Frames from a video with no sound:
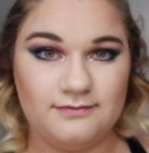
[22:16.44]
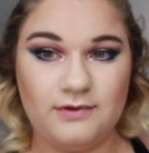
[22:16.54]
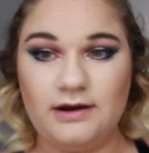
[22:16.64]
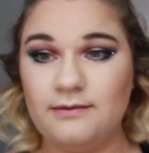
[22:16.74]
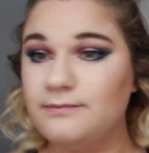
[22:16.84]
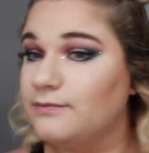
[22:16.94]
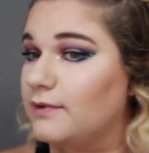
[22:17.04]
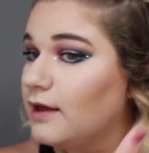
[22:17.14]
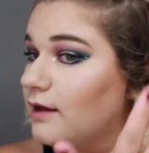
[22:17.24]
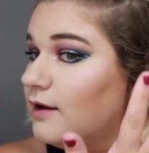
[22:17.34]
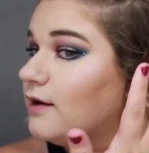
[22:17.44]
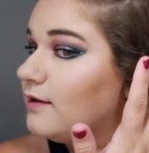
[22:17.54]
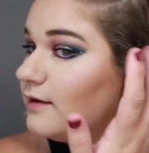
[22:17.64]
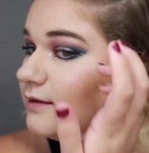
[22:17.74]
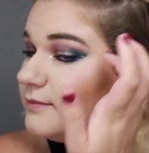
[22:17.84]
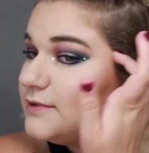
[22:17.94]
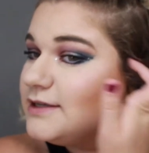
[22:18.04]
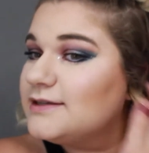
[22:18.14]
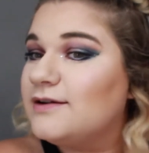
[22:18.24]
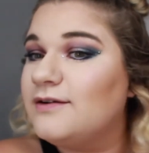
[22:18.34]
Okay. I'm
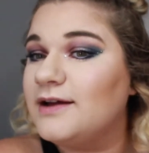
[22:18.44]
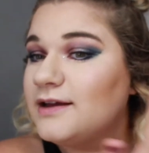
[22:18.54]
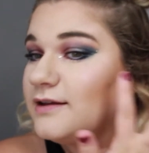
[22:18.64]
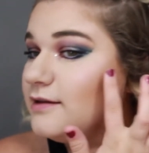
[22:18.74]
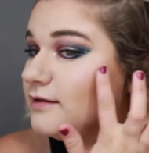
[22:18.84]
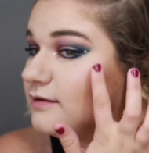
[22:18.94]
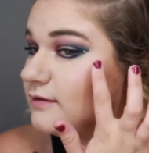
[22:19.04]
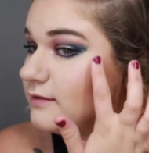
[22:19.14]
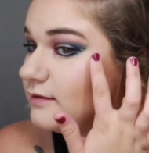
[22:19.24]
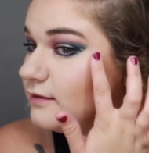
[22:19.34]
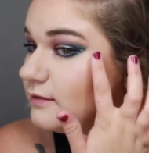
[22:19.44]
just going to